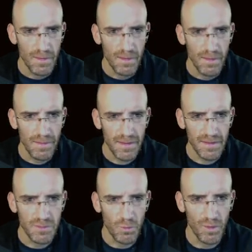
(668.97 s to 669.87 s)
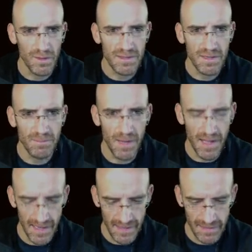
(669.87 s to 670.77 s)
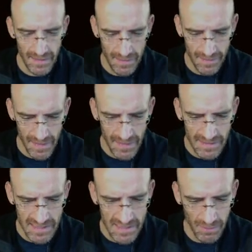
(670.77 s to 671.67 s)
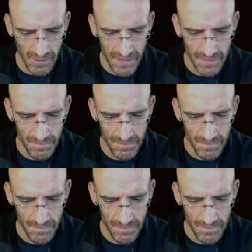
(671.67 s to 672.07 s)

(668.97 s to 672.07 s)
I think it's words combine, I think it's split